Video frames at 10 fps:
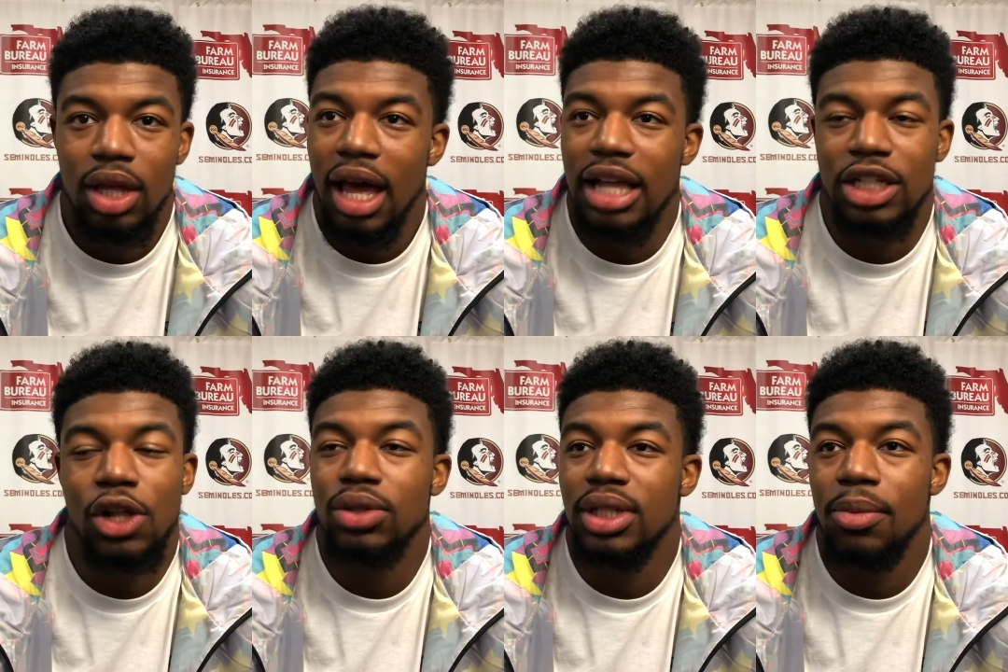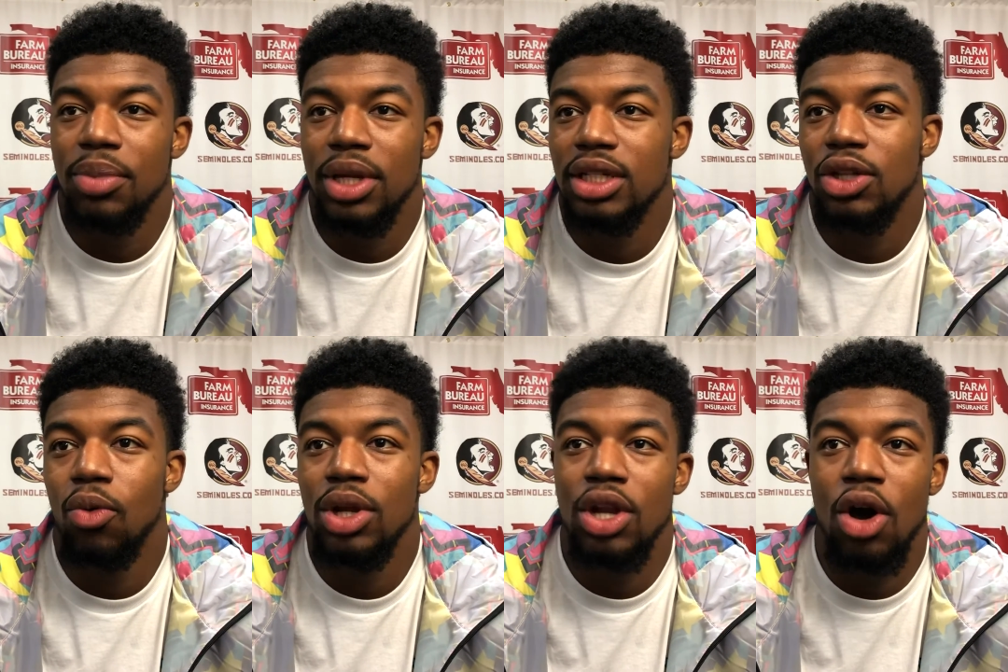as close as can be, so
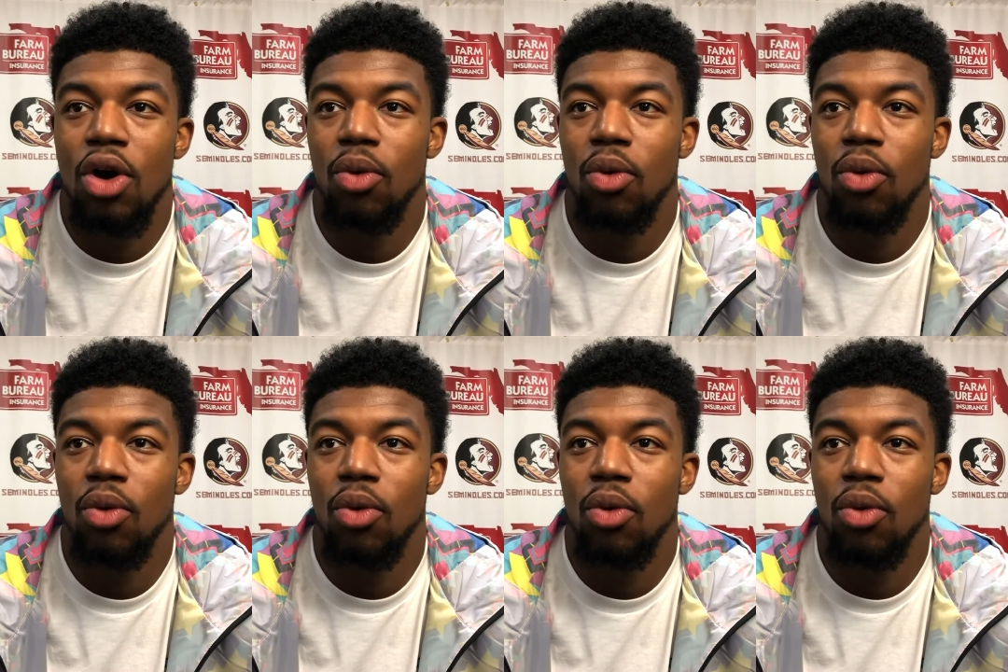we know,